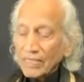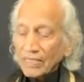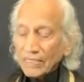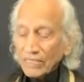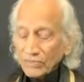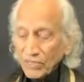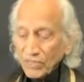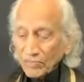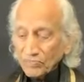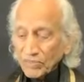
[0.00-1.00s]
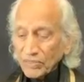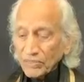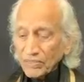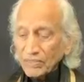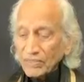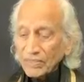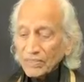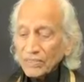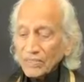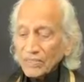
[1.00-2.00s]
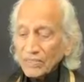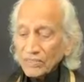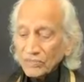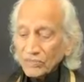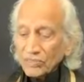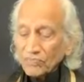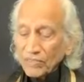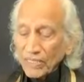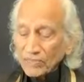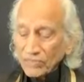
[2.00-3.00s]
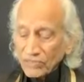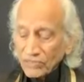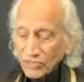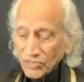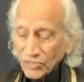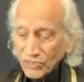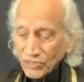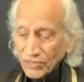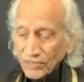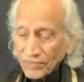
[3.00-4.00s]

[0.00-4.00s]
you have dropped into the presence